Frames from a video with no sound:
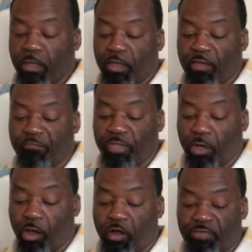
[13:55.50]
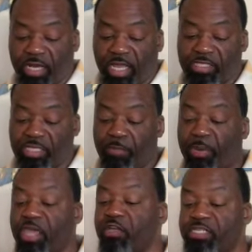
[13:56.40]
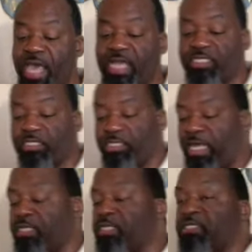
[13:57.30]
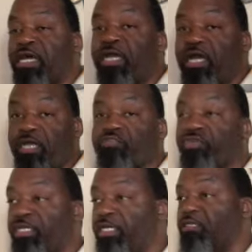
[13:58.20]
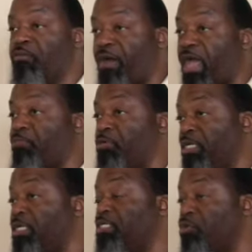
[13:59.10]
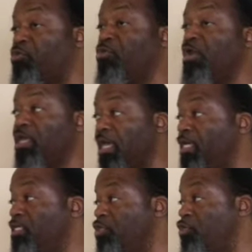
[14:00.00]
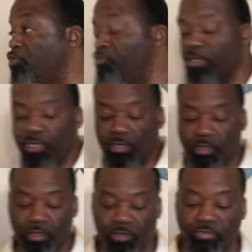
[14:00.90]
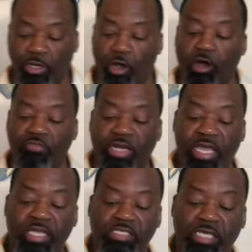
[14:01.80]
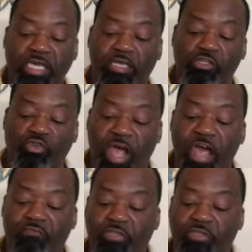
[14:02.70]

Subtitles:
If the law of the land say pay your taxes, that does not contradict the Bible. It is okay to do. If the law of the land say drive